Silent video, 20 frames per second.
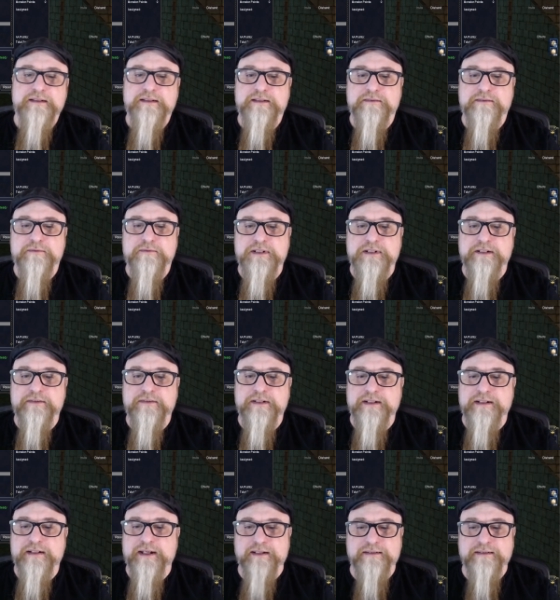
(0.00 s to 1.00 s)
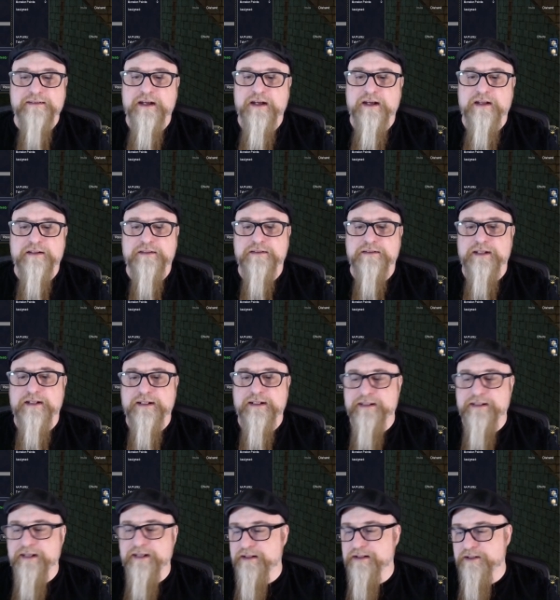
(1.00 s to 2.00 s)
we'll give it a nice color
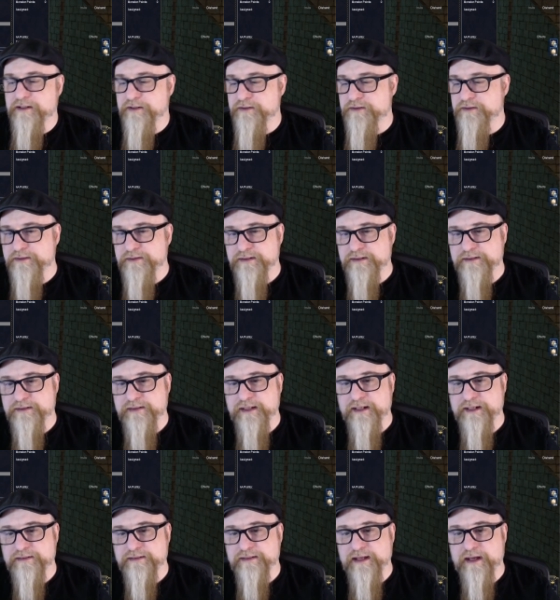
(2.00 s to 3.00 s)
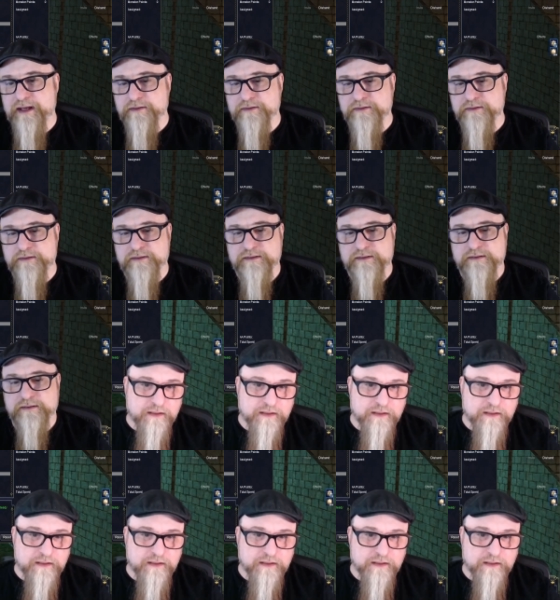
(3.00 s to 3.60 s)
like yellow so it stands out